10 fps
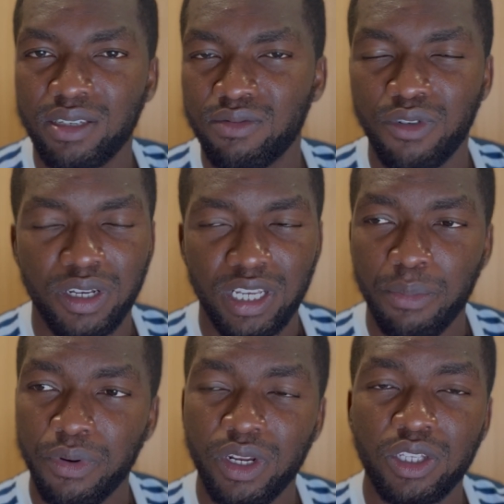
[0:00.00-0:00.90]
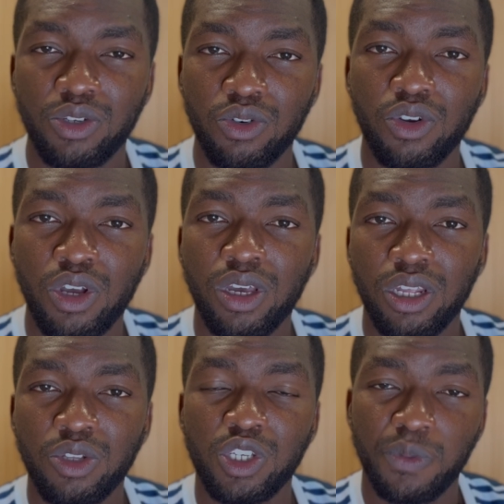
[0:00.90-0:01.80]
For example, you need
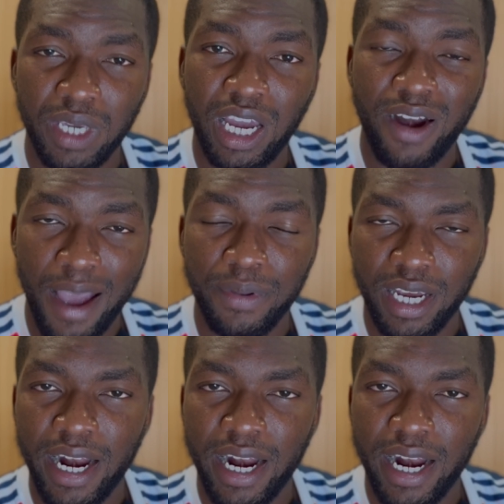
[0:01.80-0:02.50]
to speak Arabic.